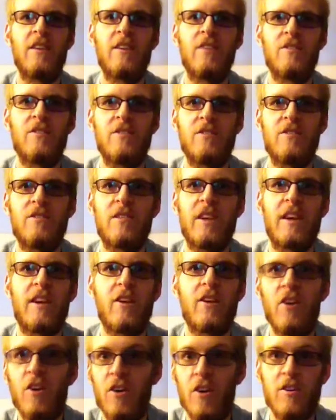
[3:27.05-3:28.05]
and you just
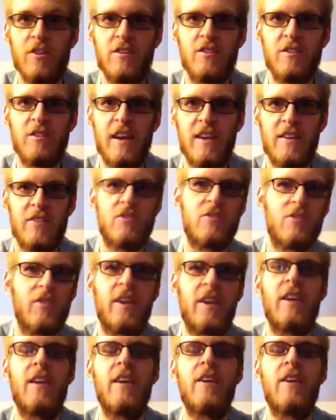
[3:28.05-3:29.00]
like hooked to that screen.